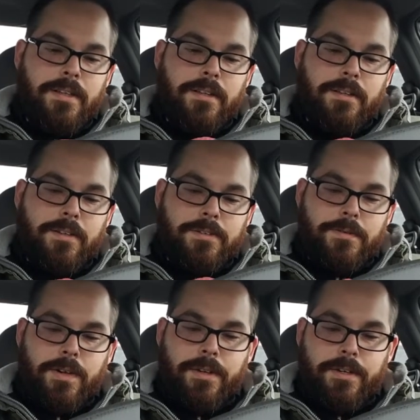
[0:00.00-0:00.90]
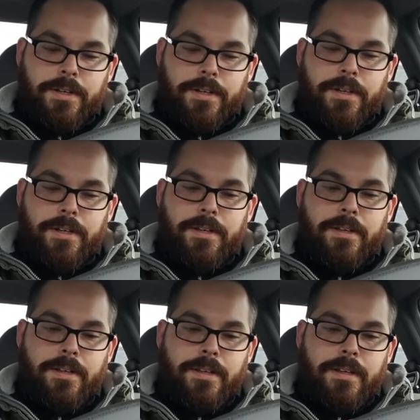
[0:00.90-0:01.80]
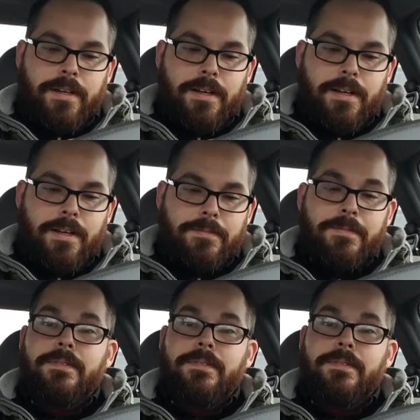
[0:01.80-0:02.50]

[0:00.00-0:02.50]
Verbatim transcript: Looks very good. Uh,